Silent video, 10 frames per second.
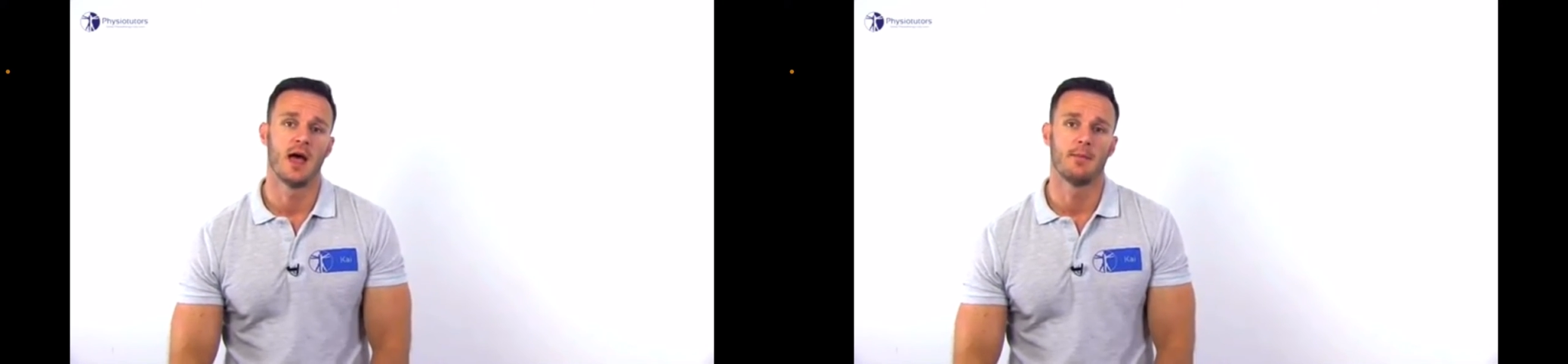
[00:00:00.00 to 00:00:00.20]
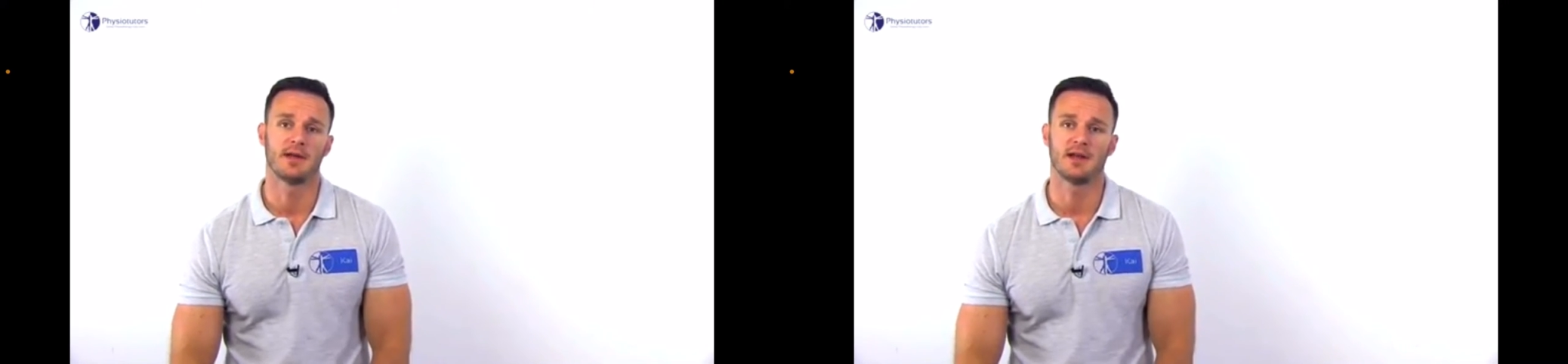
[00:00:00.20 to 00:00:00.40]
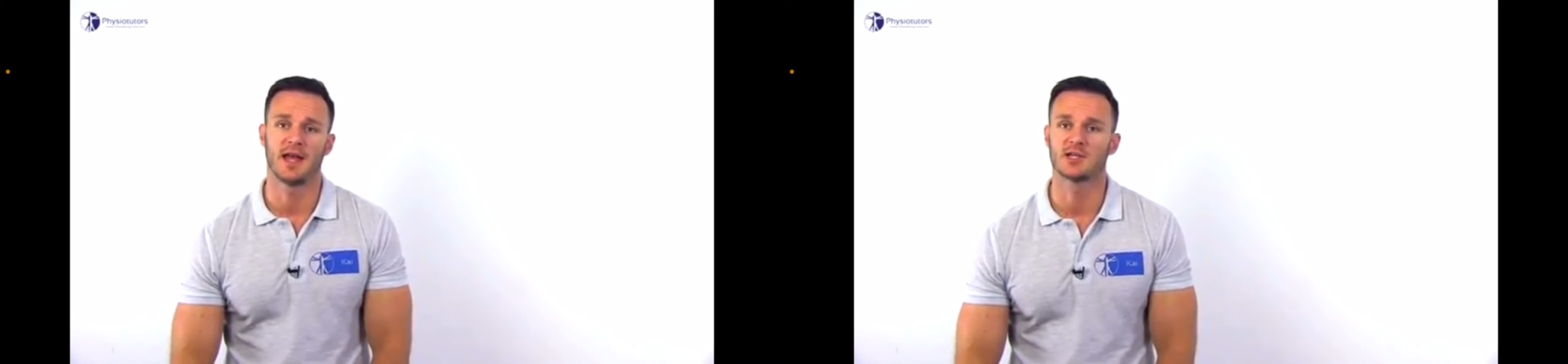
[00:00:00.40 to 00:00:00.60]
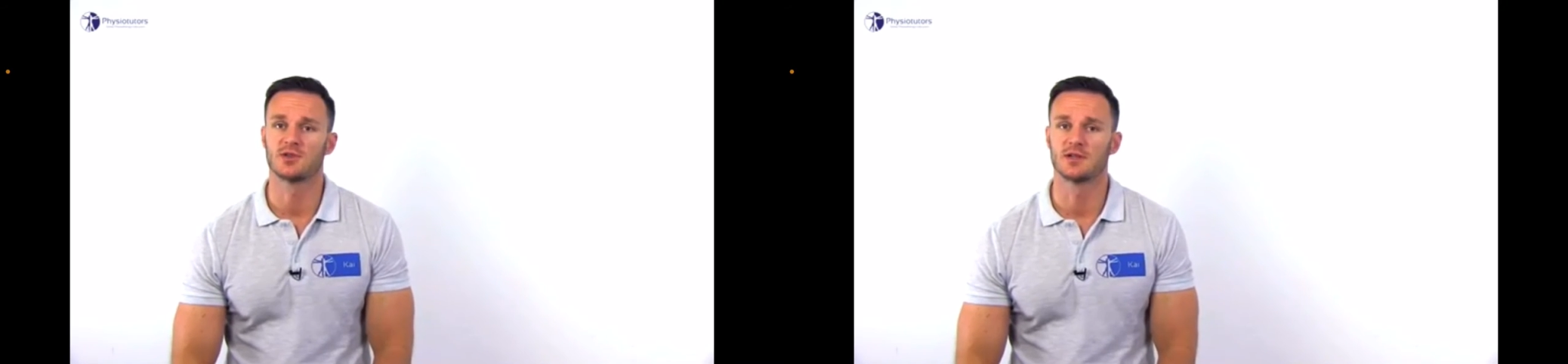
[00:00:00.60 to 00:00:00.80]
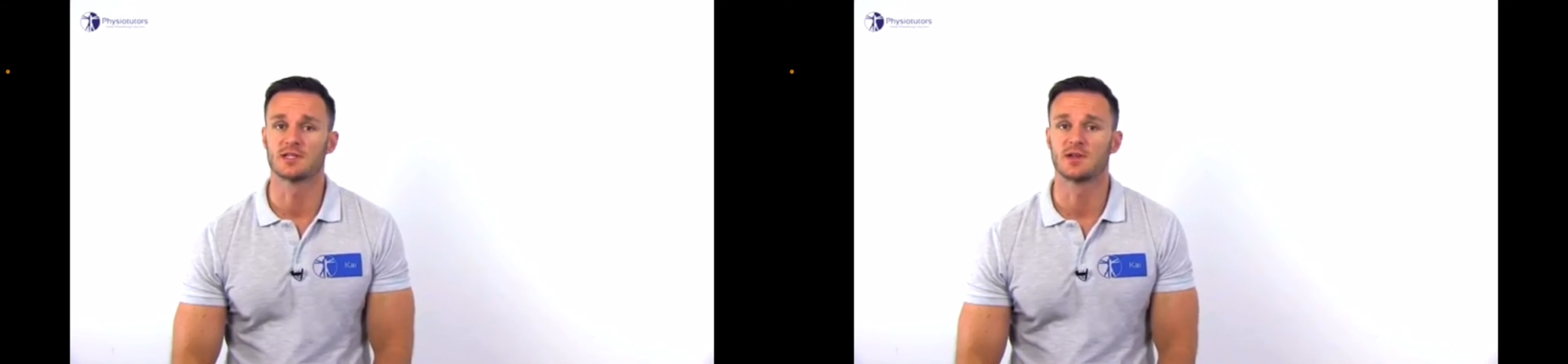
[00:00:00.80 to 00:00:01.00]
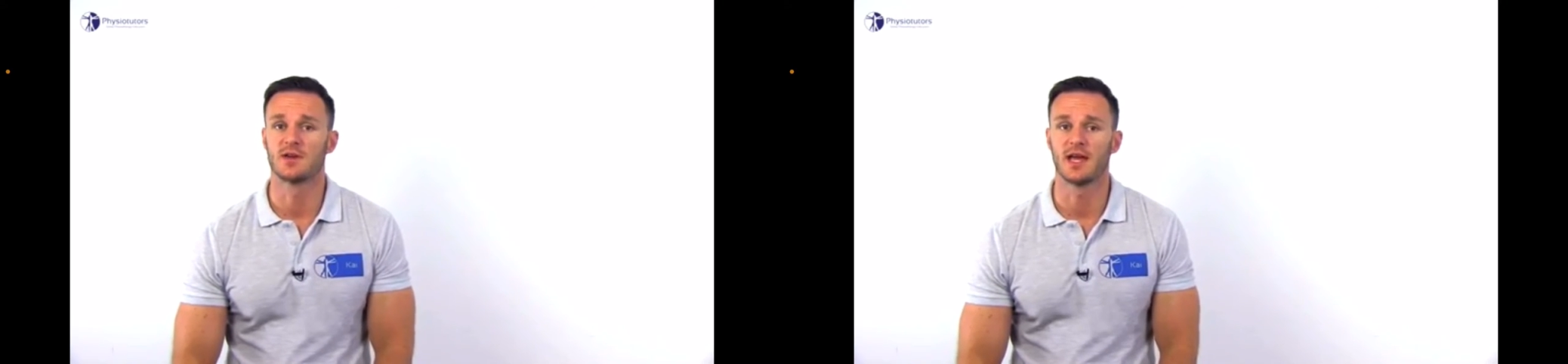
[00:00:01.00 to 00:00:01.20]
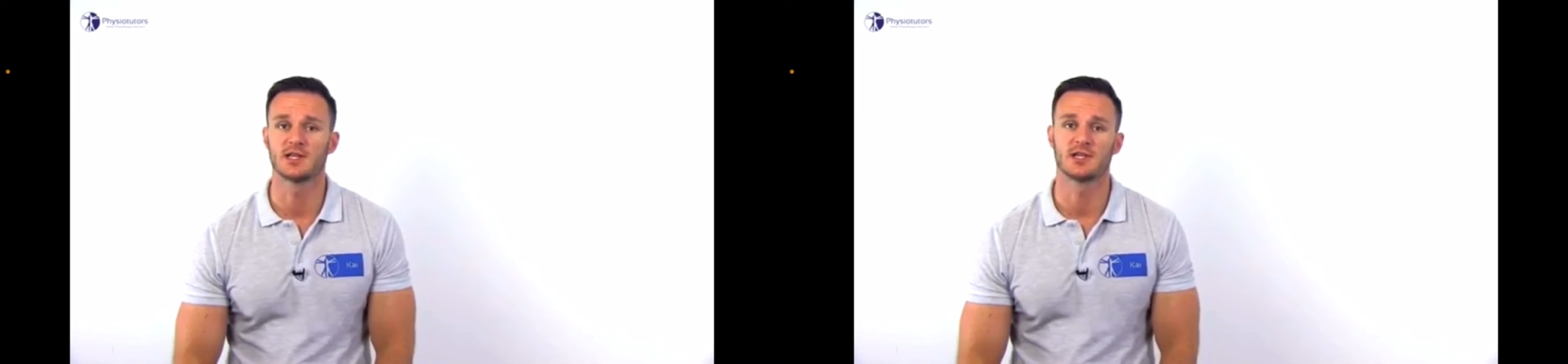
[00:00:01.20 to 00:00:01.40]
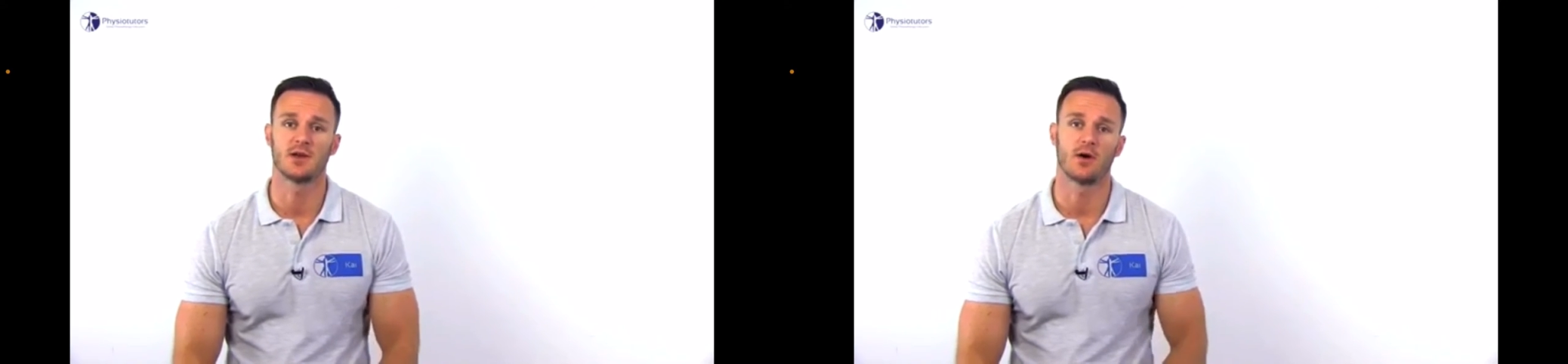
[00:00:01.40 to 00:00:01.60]
but an actual
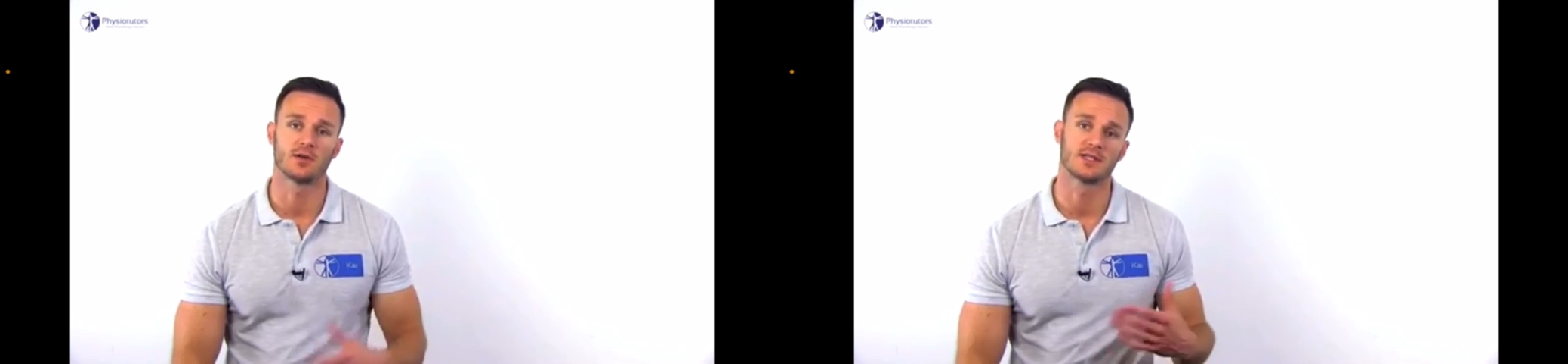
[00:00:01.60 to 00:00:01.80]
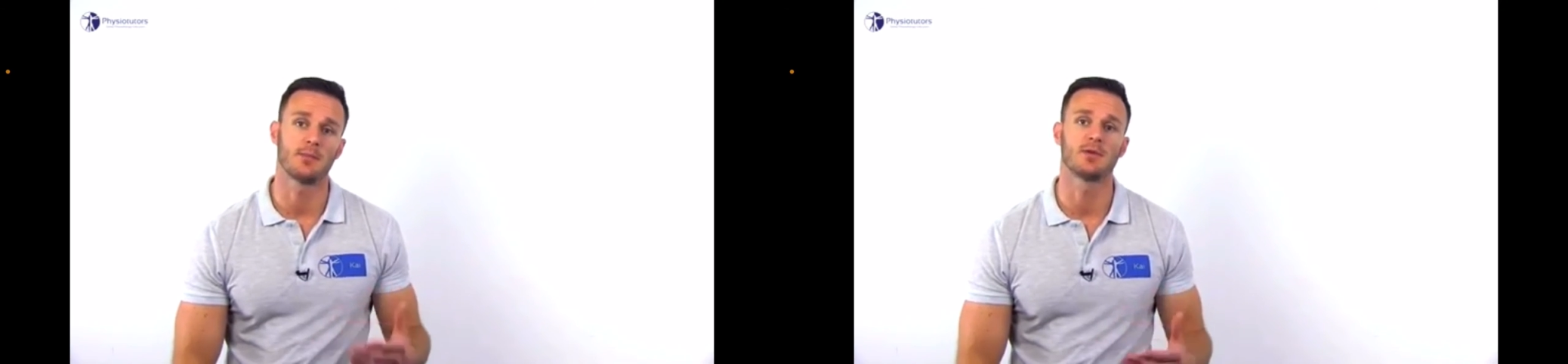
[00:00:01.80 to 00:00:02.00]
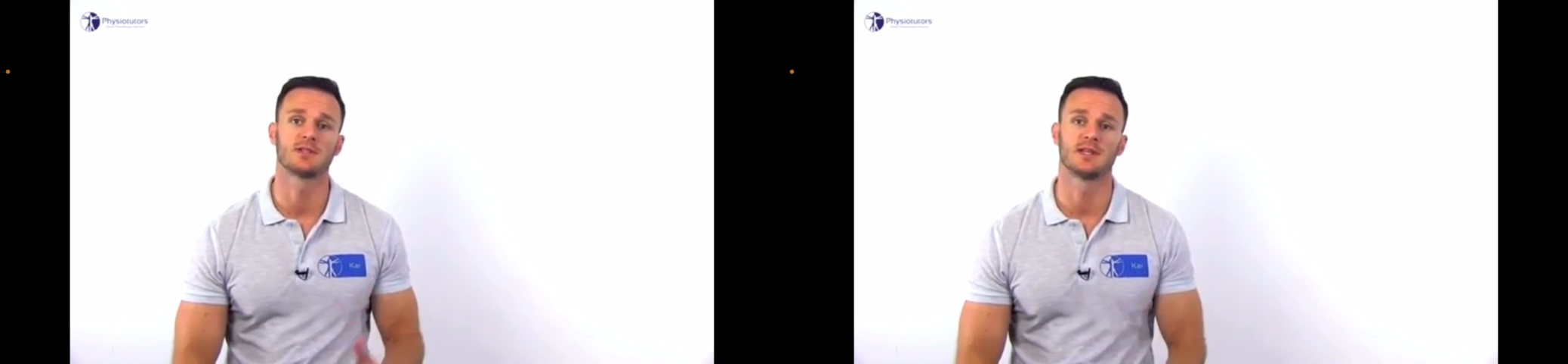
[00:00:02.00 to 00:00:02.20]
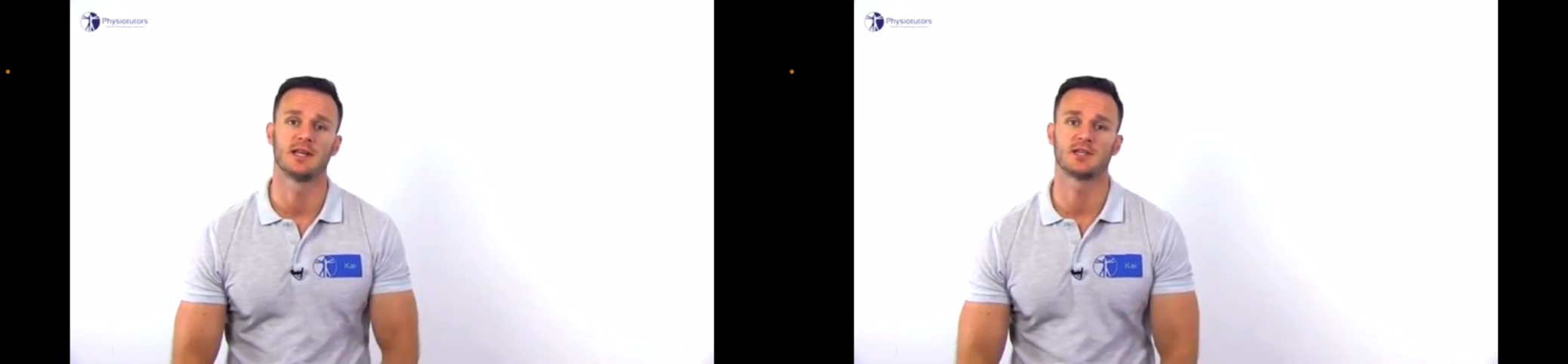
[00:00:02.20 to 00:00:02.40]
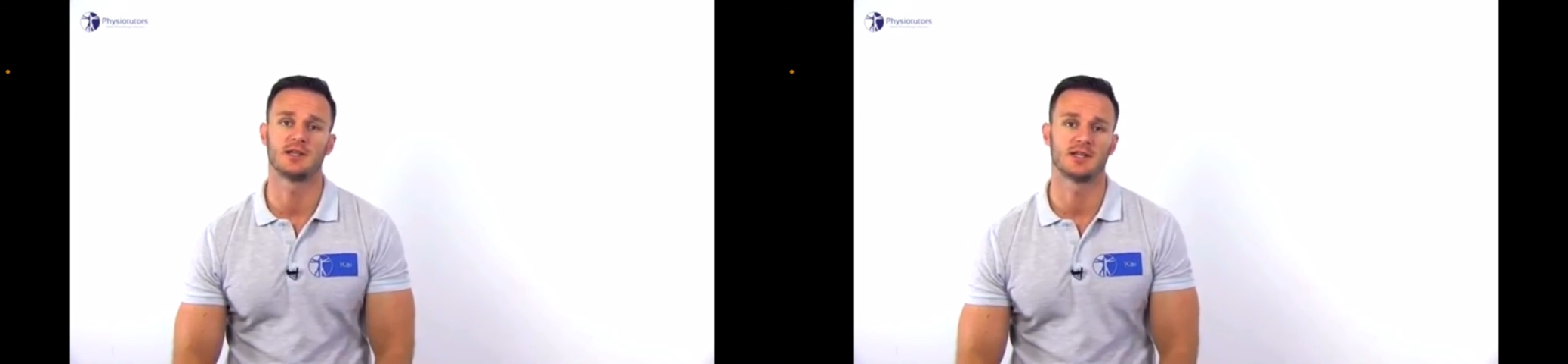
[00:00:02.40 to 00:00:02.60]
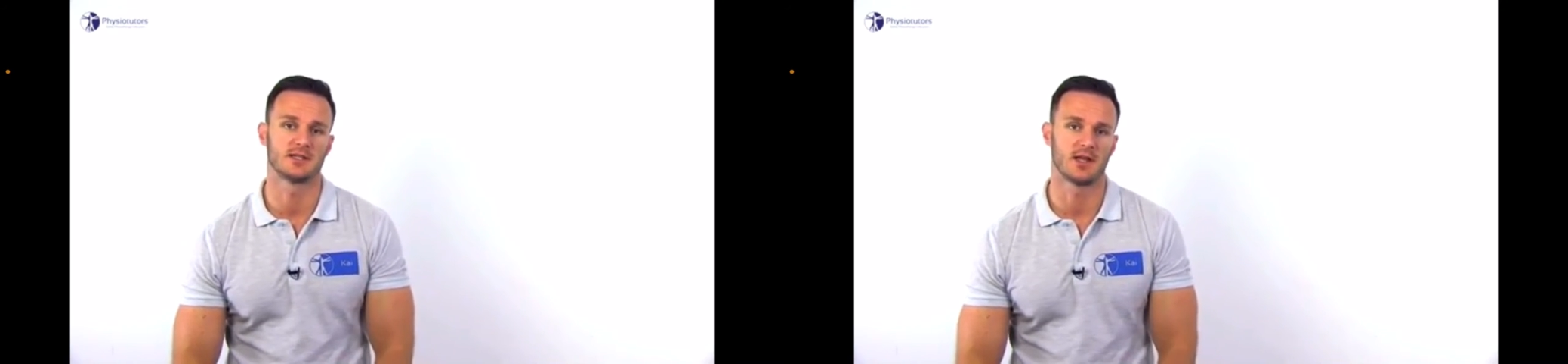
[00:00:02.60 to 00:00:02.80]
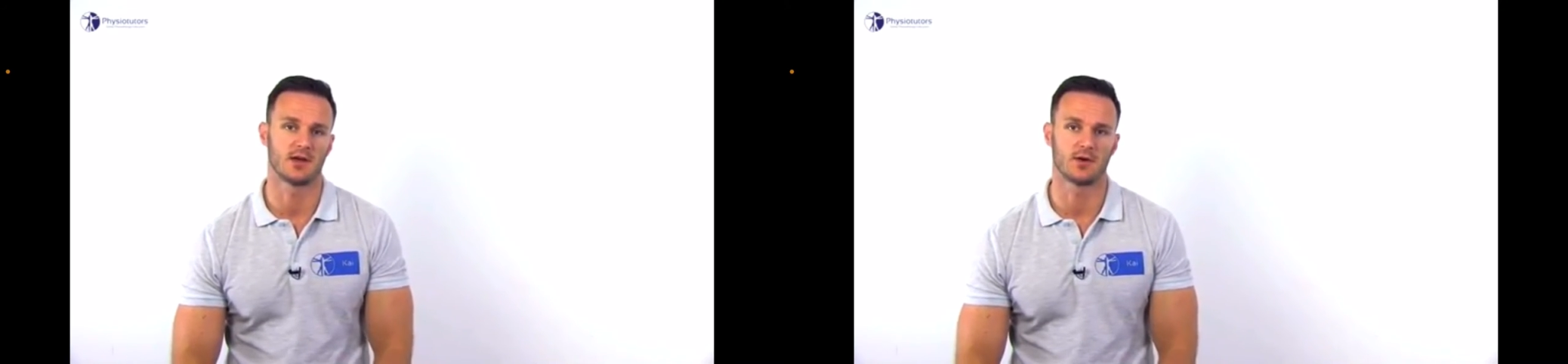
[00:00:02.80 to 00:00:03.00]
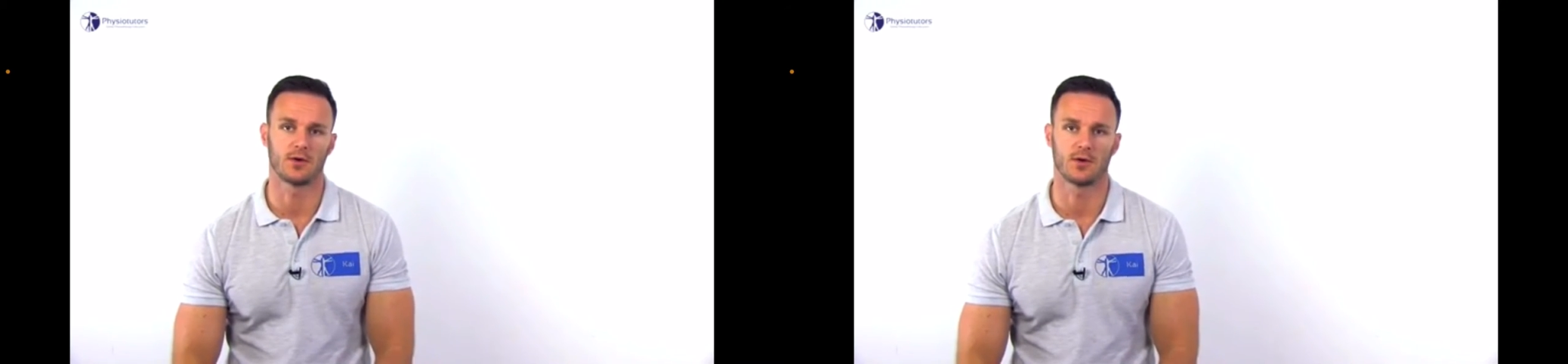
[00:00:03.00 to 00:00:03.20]
dislocation or subluxation does
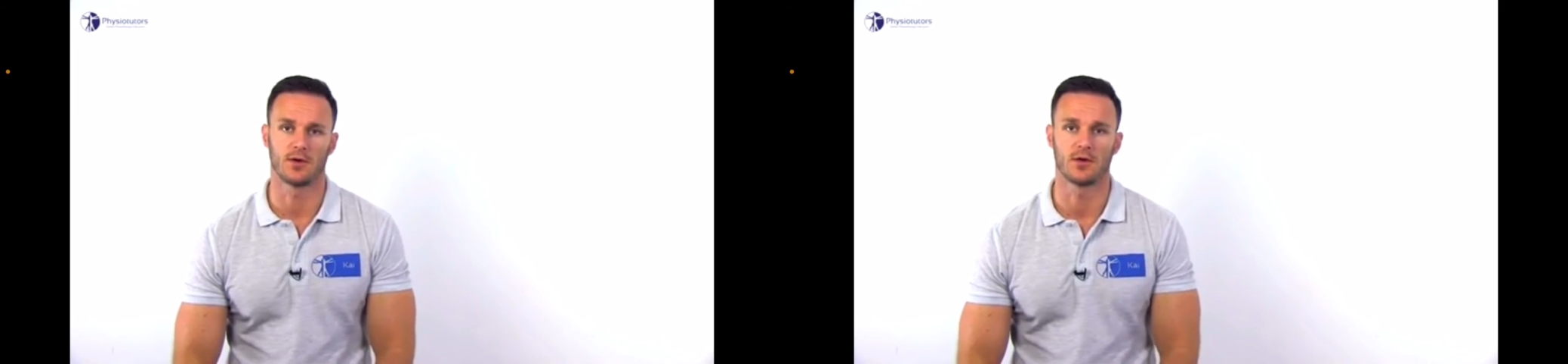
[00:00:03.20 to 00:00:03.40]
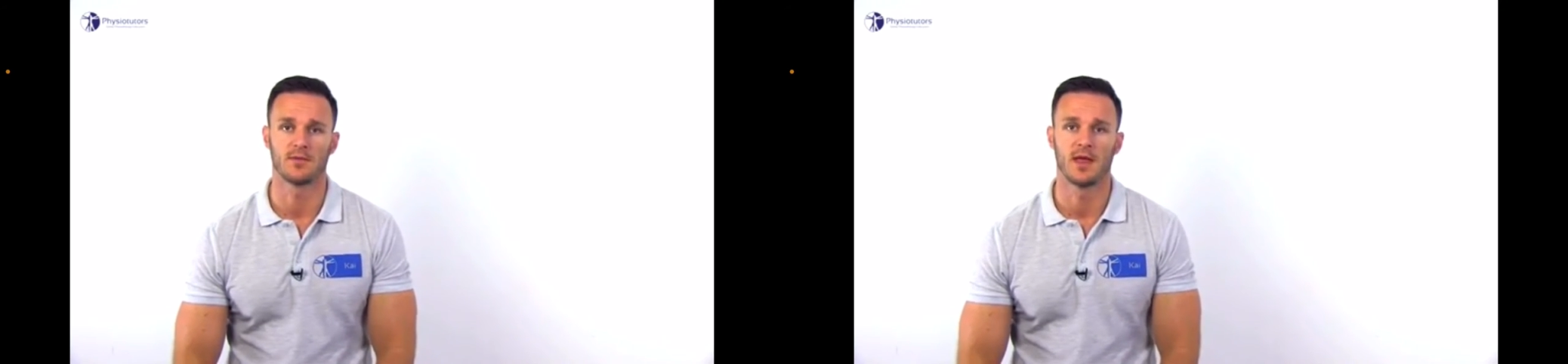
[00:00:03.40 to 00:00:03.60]
not occur.